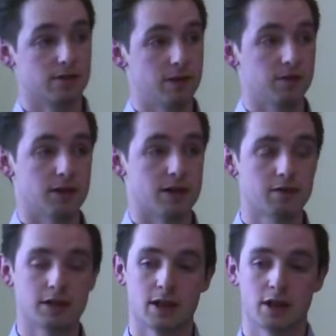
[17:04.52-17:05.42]
is 5th to
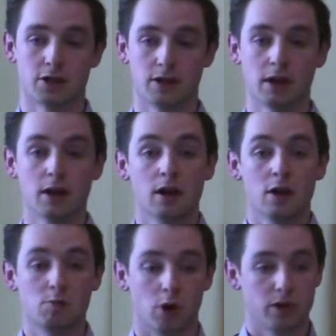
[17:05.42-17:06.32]
7th century,
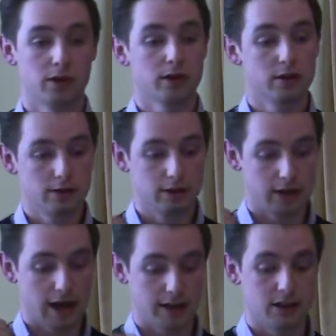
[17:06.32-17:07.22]
but
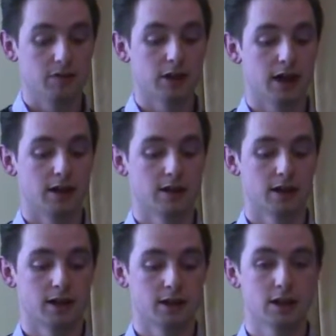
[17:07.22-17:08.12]
activity at the
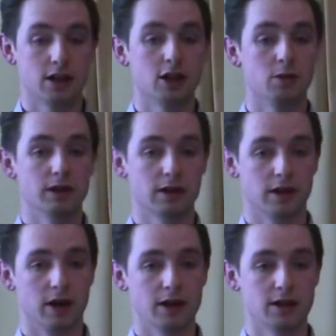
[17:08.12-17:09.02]
sites continue into the
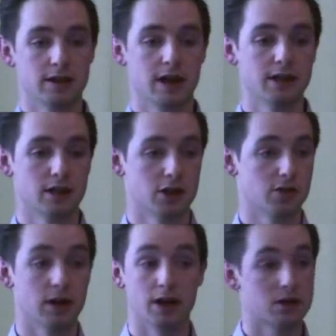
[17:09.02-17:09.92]
9th and 10th
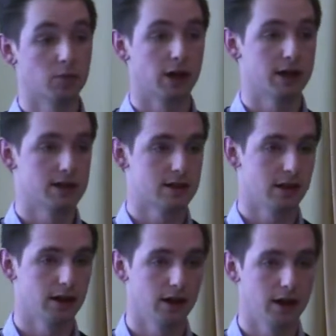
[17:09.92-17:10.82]
century, and in some cases
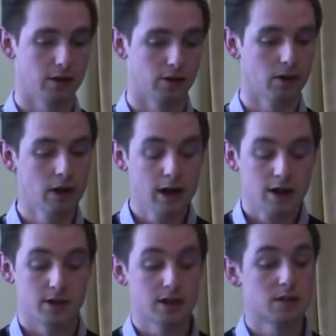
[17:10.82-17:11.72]
slightly later.
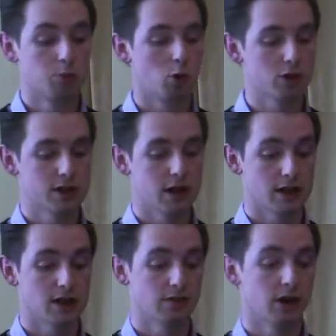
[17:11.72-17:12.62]
So this supports the
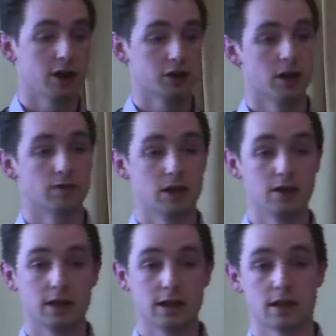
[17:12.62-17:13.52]
identification of
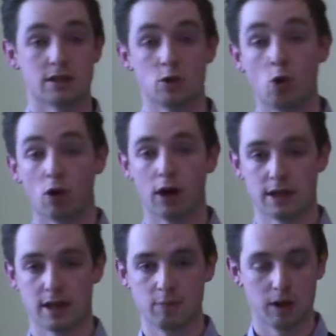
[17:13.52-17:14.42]
these as local
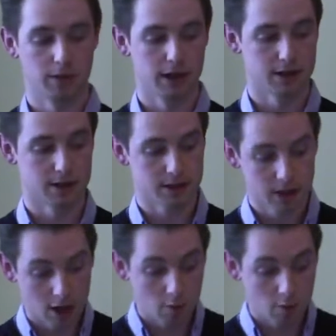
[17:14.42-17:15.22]
assembly places,